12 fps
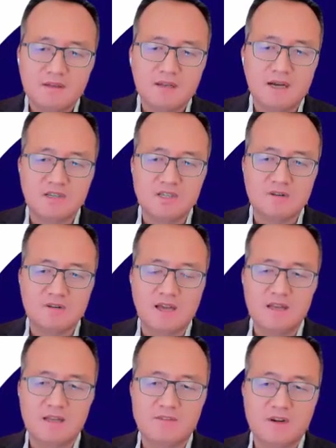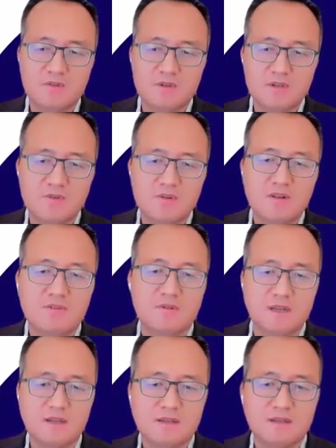until the end of 2023.